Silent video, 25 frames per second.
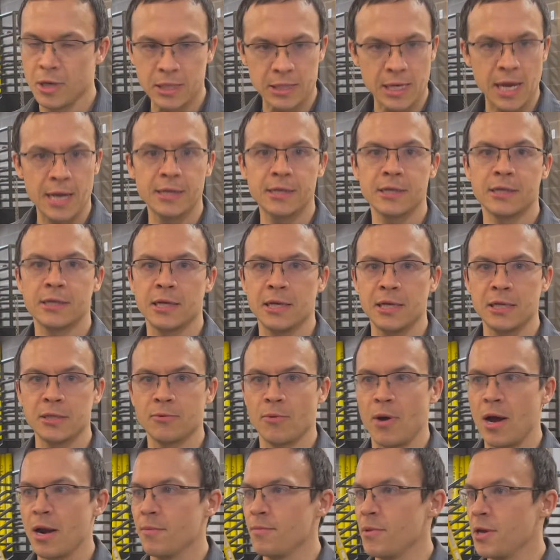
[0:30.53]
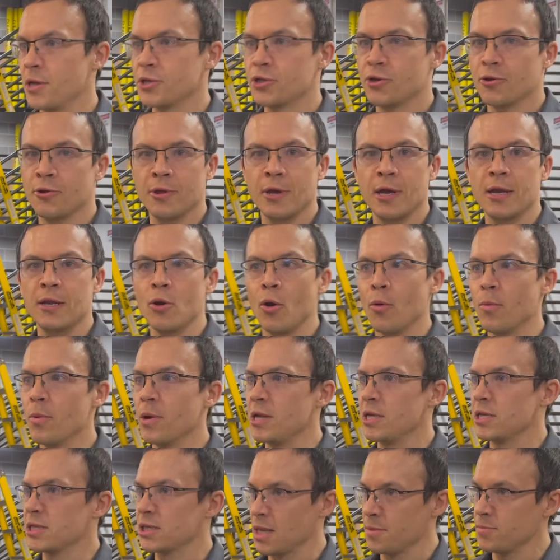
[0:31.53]
all these entities want to make
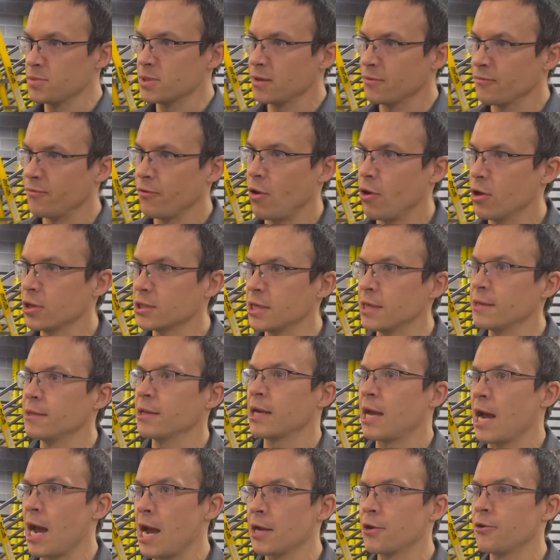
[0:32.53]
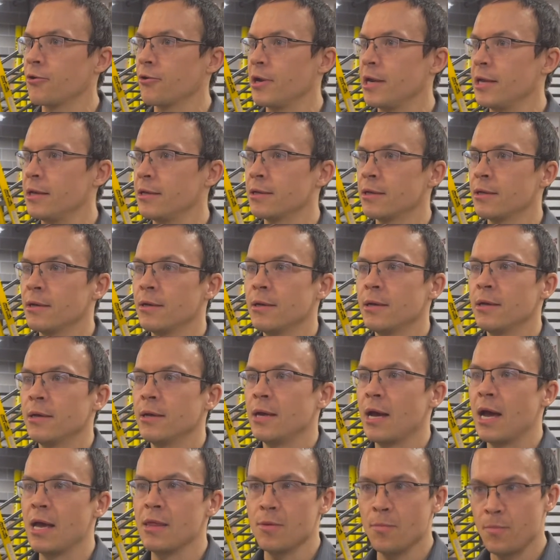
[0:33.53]
sure that nobody slips and falls on the concrete,
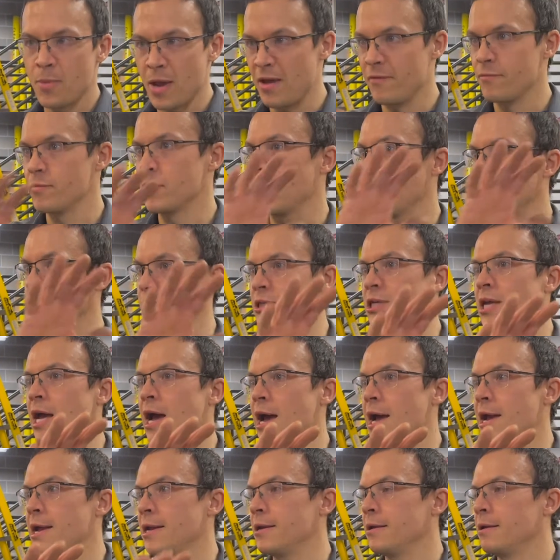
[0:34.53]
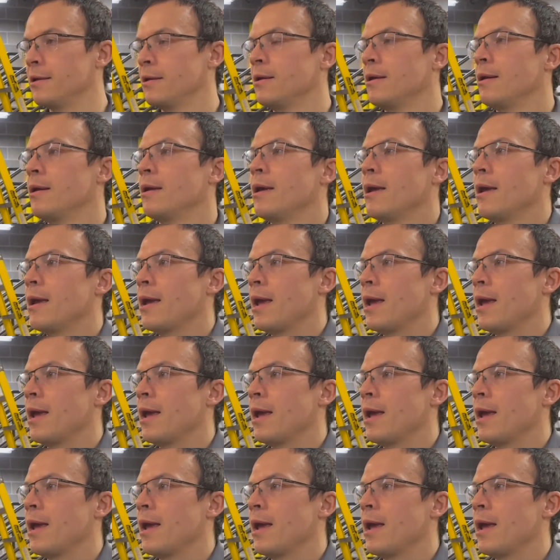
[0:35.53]
on the pavement outside.